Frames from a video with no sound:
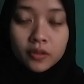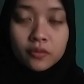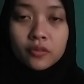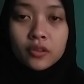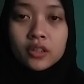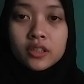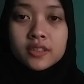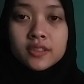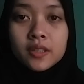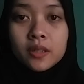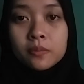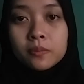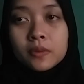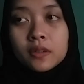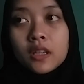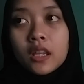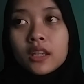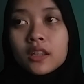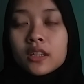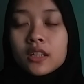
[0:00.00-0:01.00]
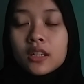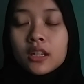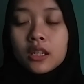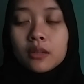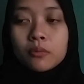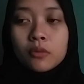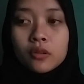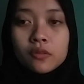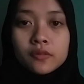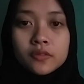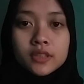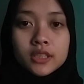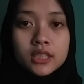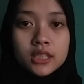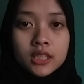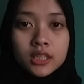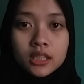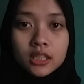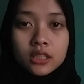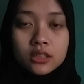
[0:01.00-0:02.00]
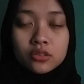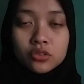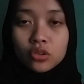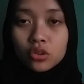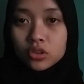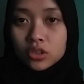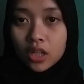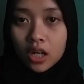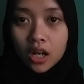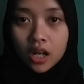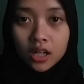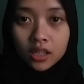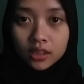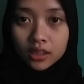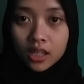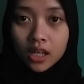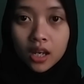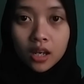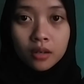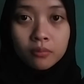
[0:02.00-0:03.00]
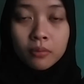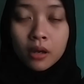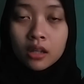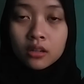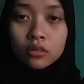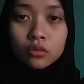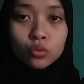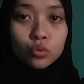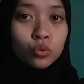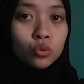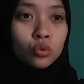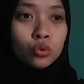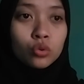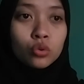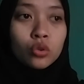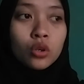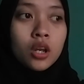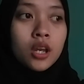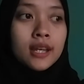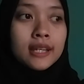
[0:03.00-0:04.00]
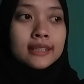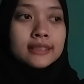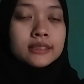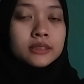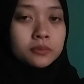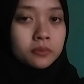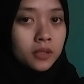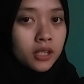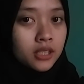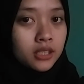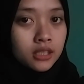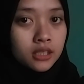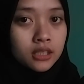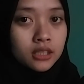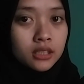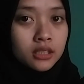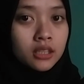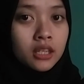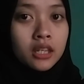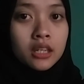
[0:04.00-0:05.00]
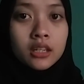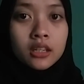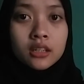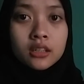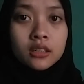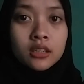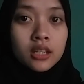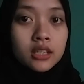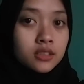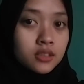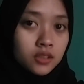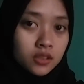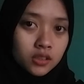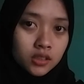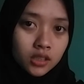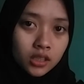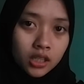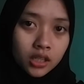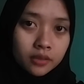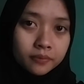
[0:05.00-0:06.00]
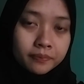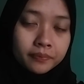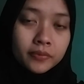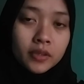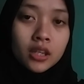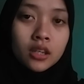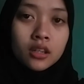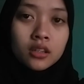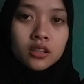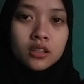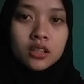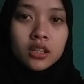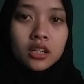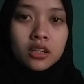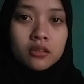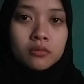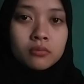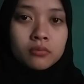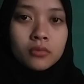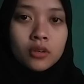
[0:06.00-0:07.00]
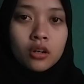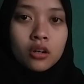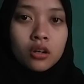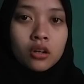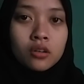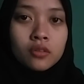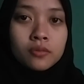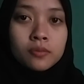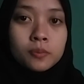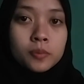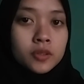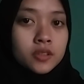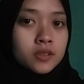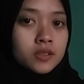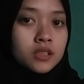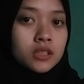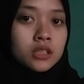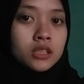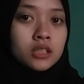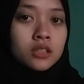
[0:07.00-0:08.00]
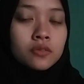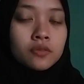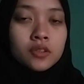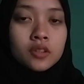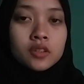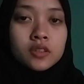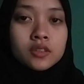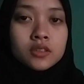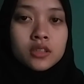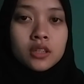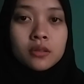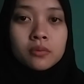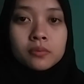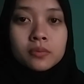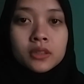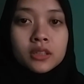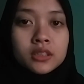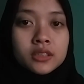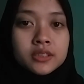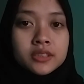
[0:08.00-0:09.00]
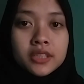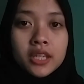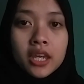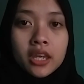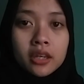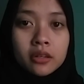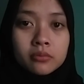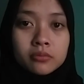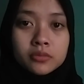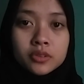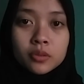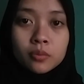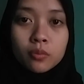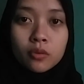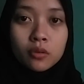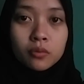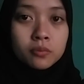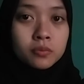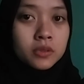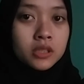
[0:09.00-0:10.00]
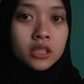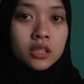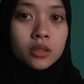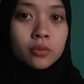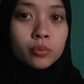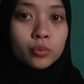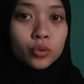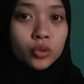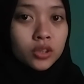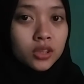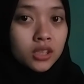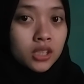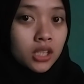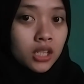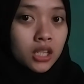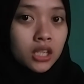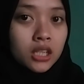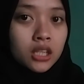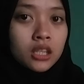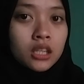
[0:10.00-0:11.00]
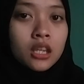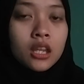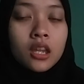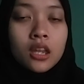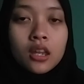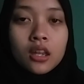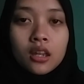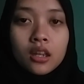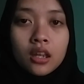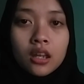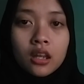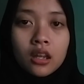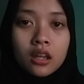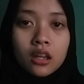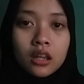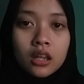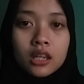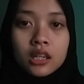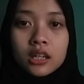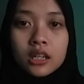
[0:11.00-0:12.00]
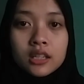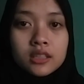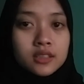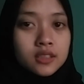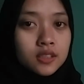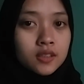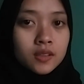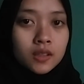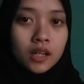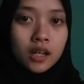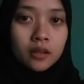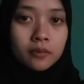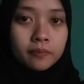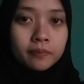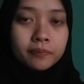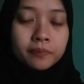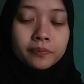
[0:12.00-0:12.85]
For example, like the name of city Yogyakarta, Bandung, Cimahi, and etc. The name of person, for example, James, Bobby, Putri, and etc.